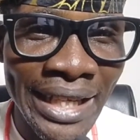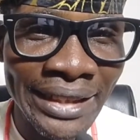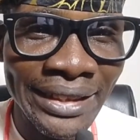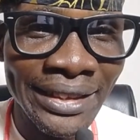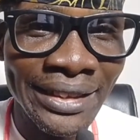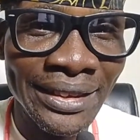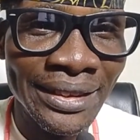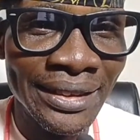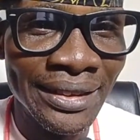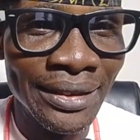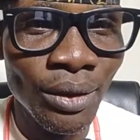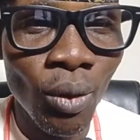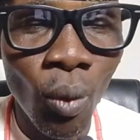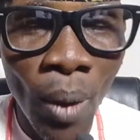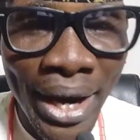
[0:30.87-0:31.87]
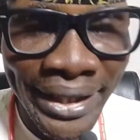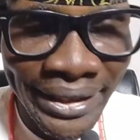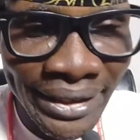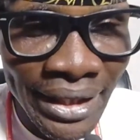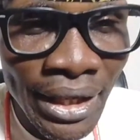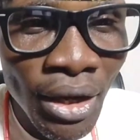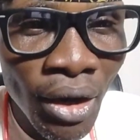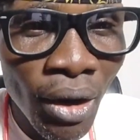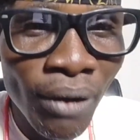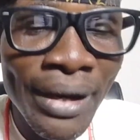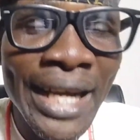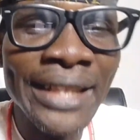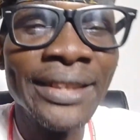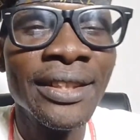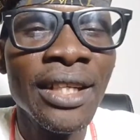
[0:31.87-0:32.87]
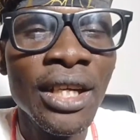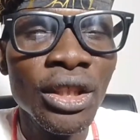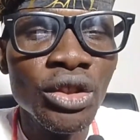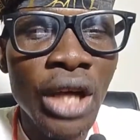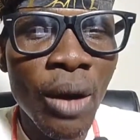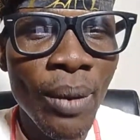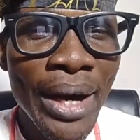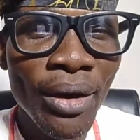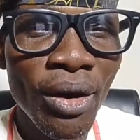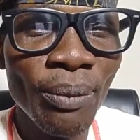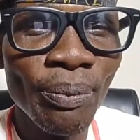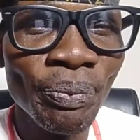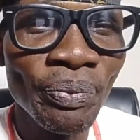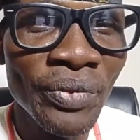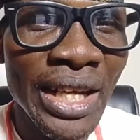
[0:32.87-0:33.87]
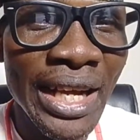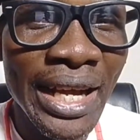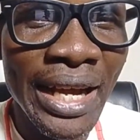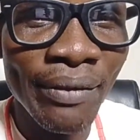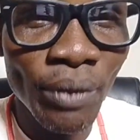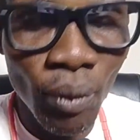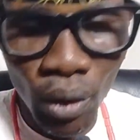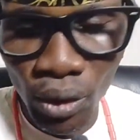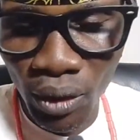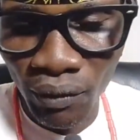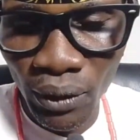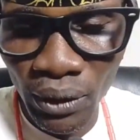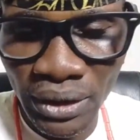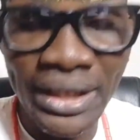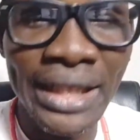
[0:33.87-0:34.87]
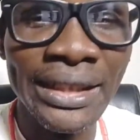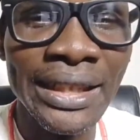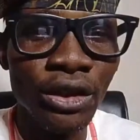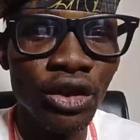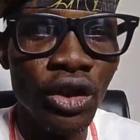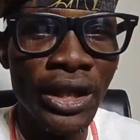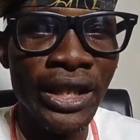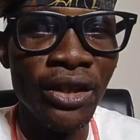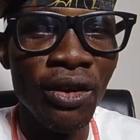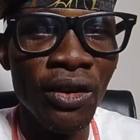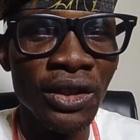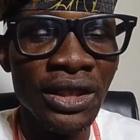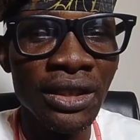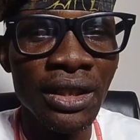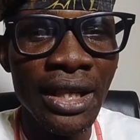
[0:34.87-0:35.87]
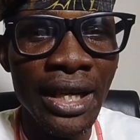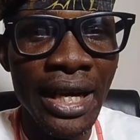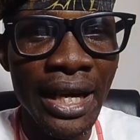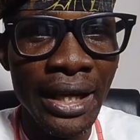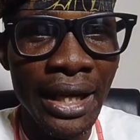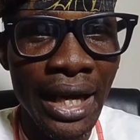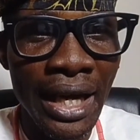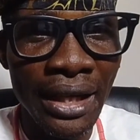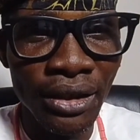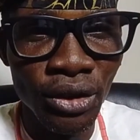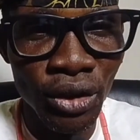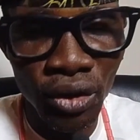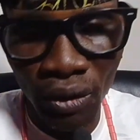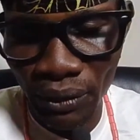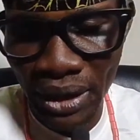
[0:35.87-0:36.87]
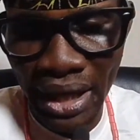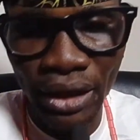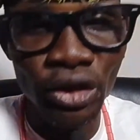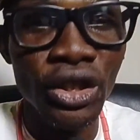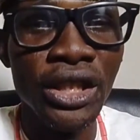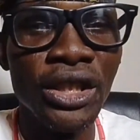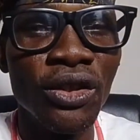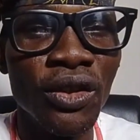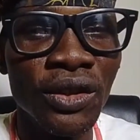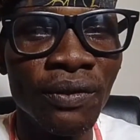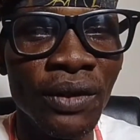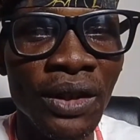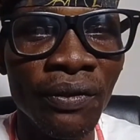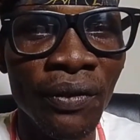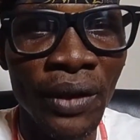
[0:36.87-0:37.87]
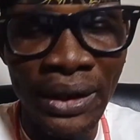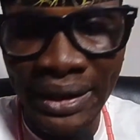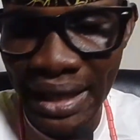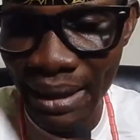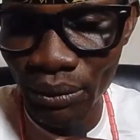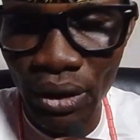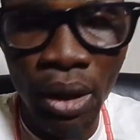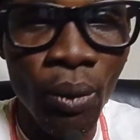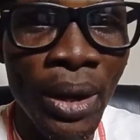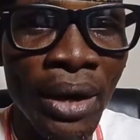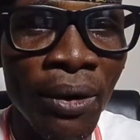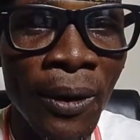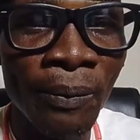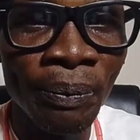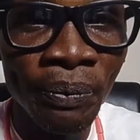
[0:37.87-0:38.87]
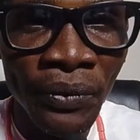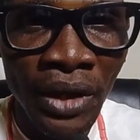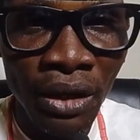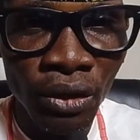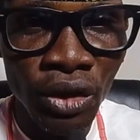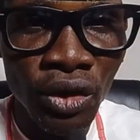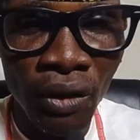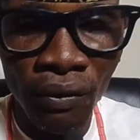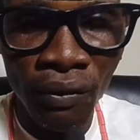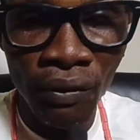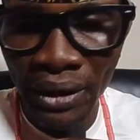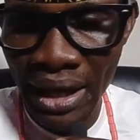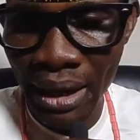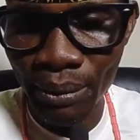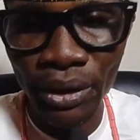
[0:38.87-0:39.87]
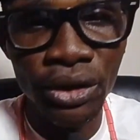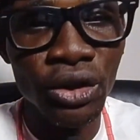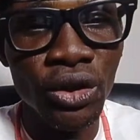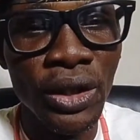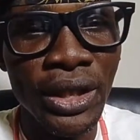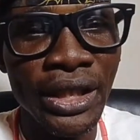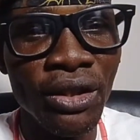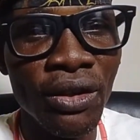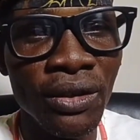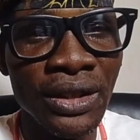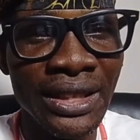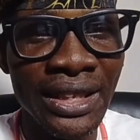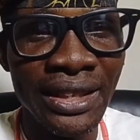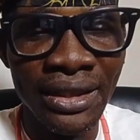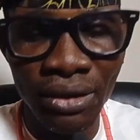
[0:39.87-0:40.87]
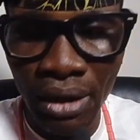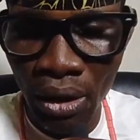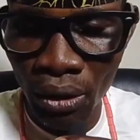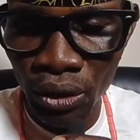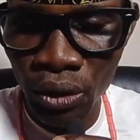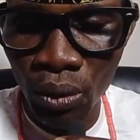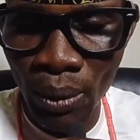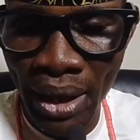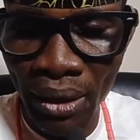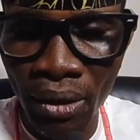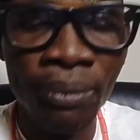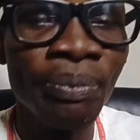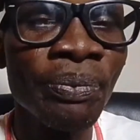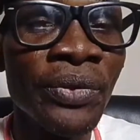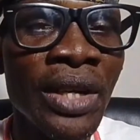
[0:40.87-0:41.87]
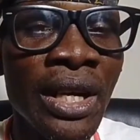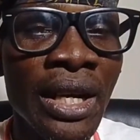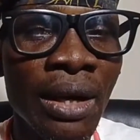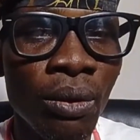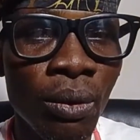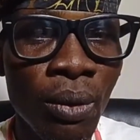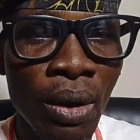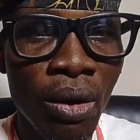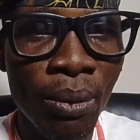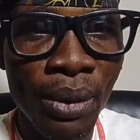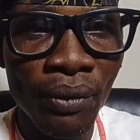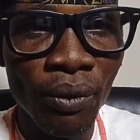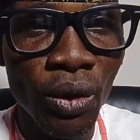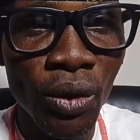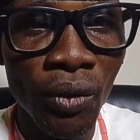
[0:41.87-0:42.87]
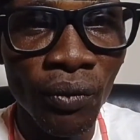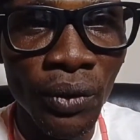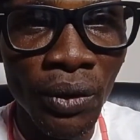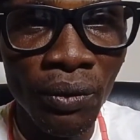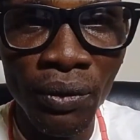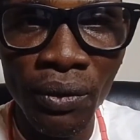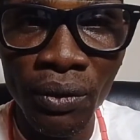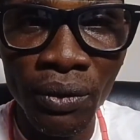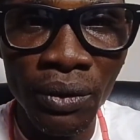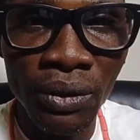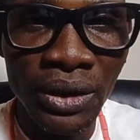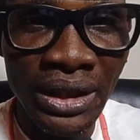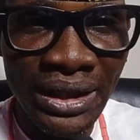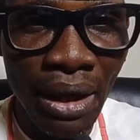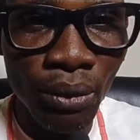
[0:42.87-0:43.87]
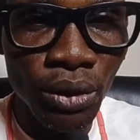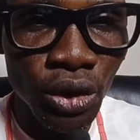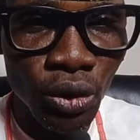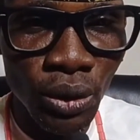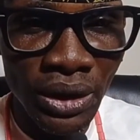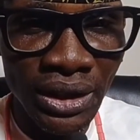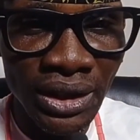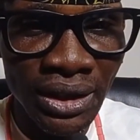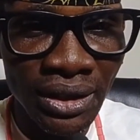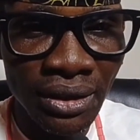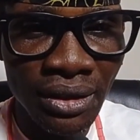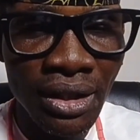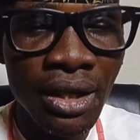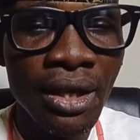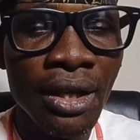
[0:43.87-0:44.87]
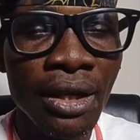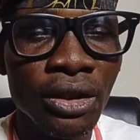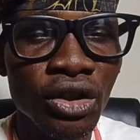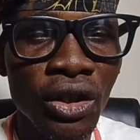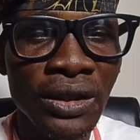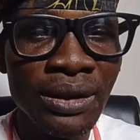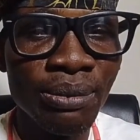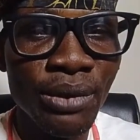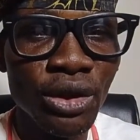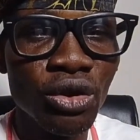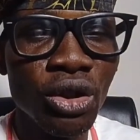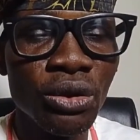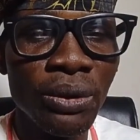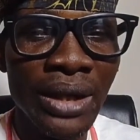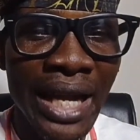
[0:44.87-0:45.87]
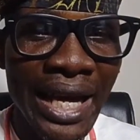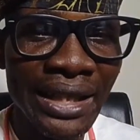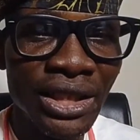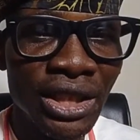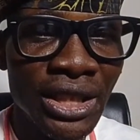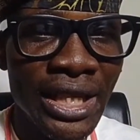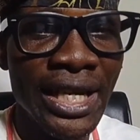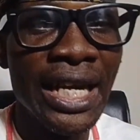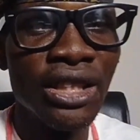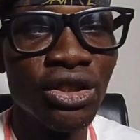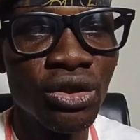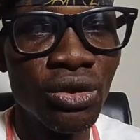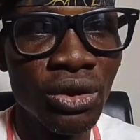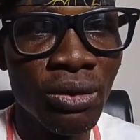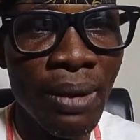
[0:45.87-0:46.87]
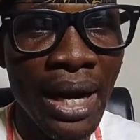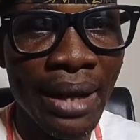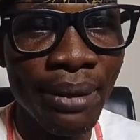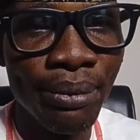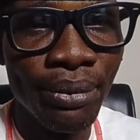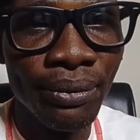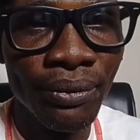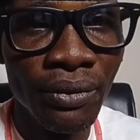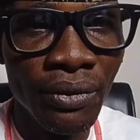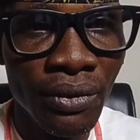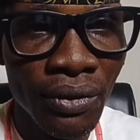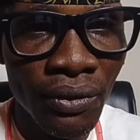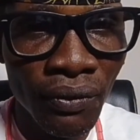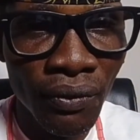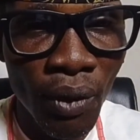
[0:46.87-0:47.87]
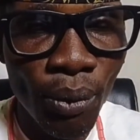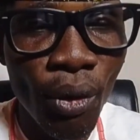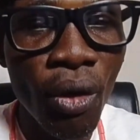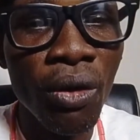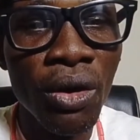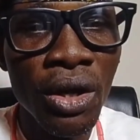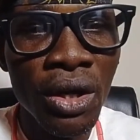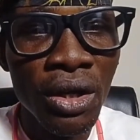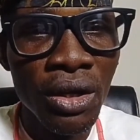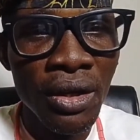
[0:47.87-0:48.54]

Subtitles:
Earth is wet. All right. You are welcome, every one of us are joining us. And those of you that are joining us for the first time, you are welcome. Those of you that have been joining us since, you are also welcome. We welcome every one of you. This is how we do it. Just make sure you like, share, and subscribe for more.